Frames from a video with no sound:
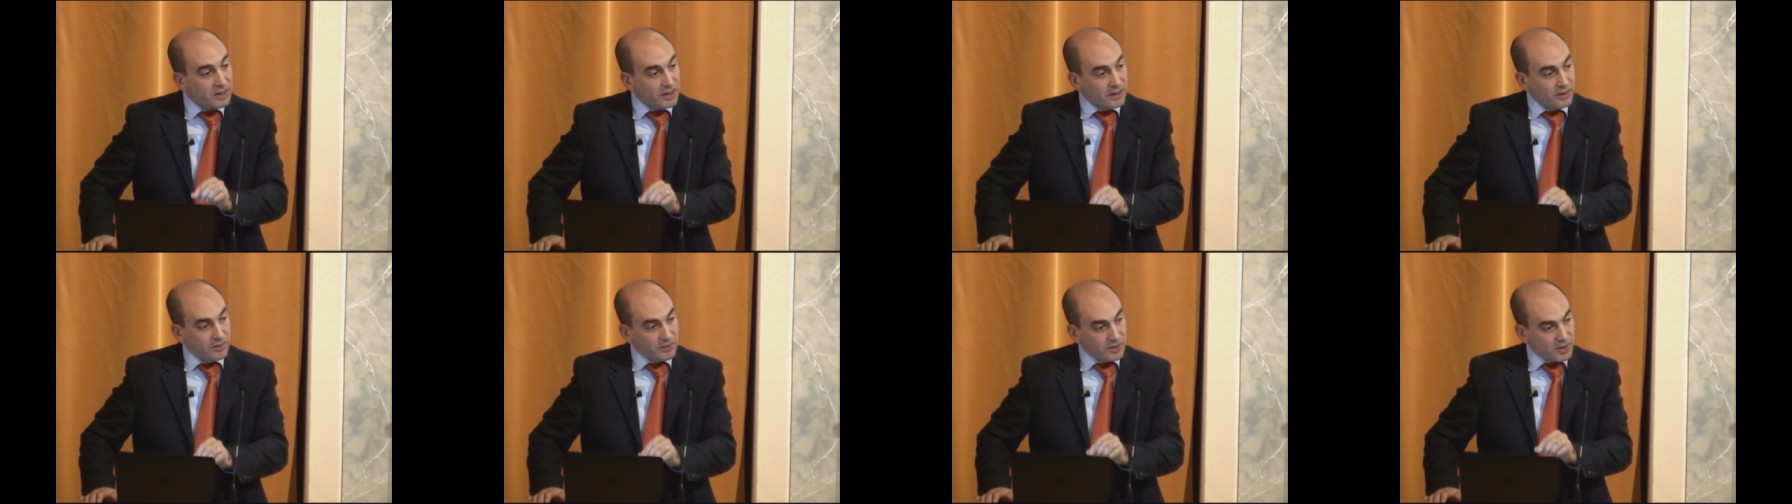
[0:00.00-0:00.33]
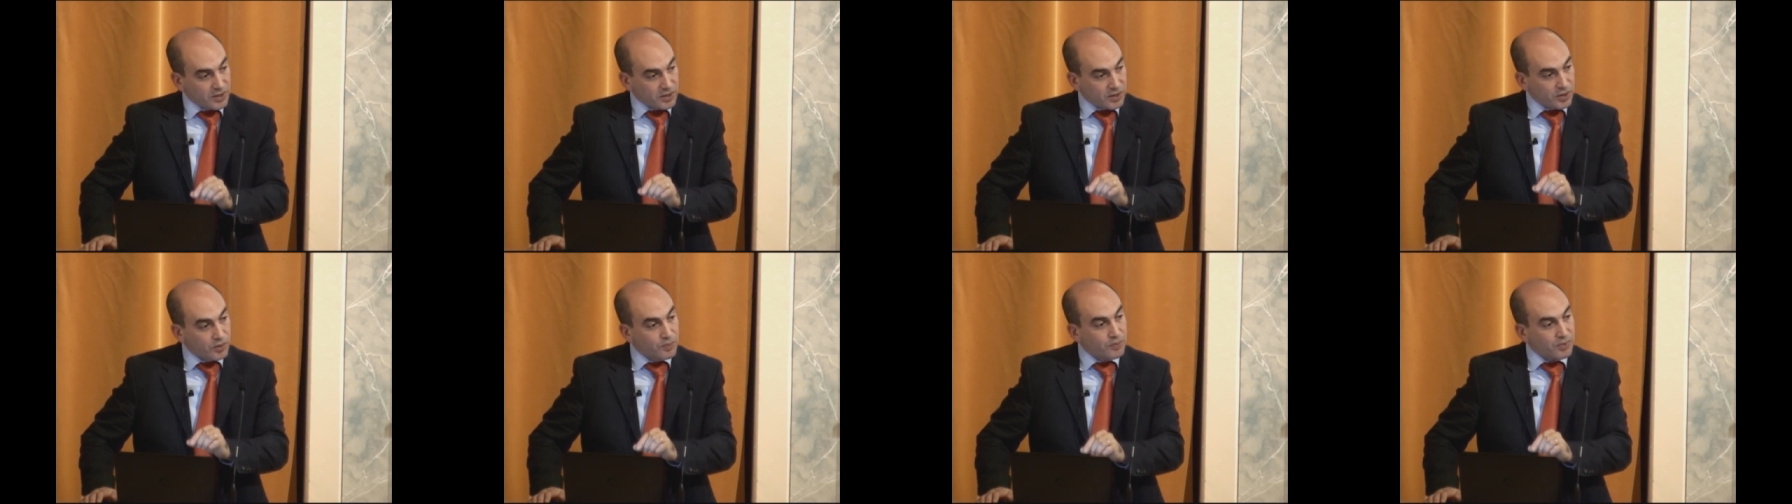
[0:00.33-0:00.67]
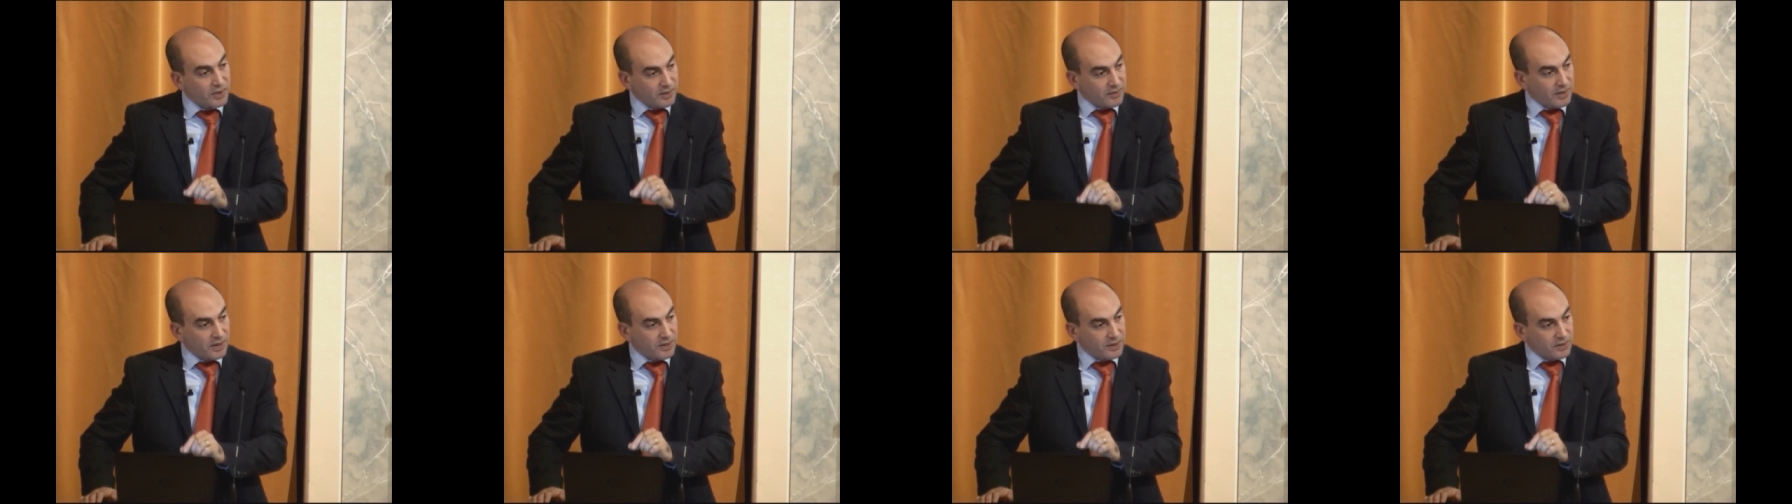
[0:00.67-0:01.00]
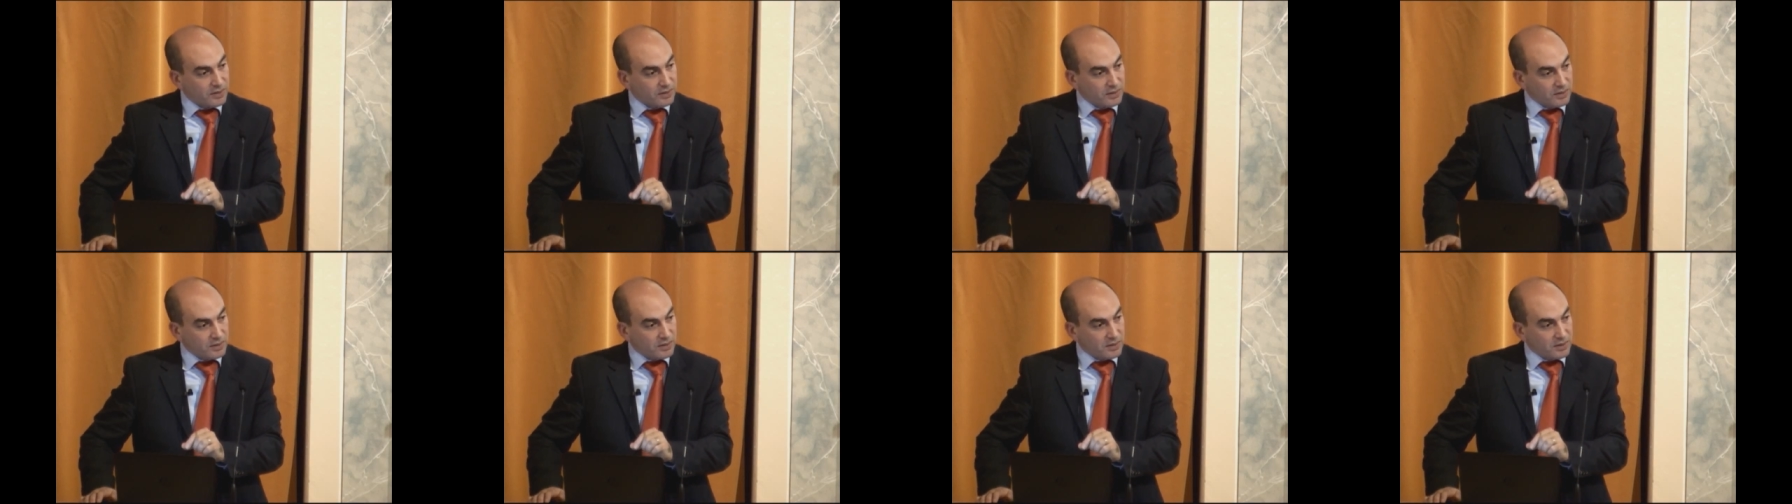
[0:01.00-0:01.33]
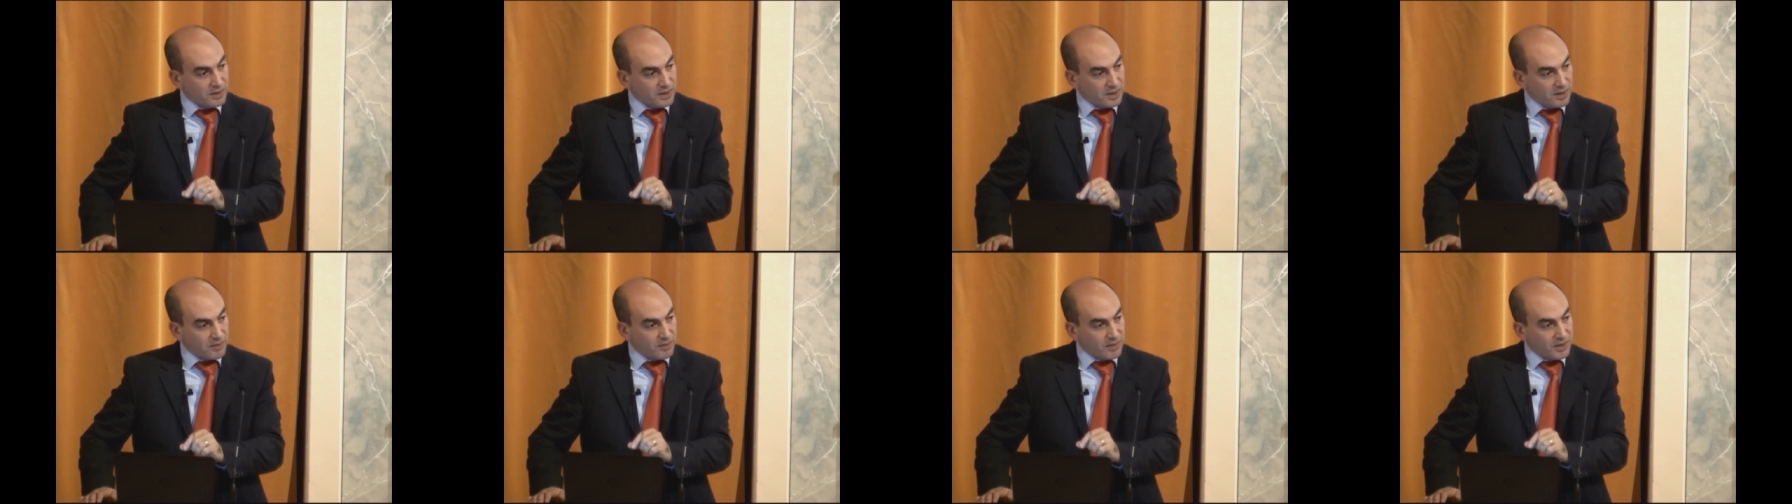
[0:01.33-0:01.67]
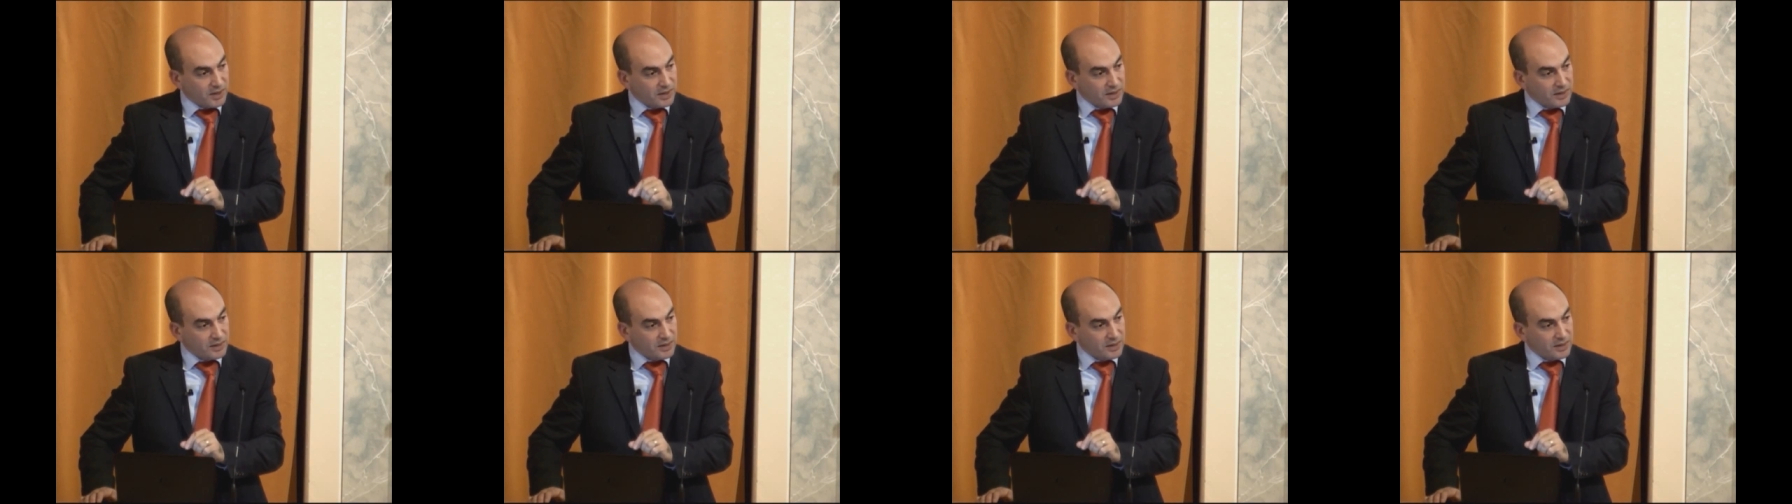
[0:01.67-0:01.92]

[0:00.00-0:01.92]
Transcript: use supra threshold stimuli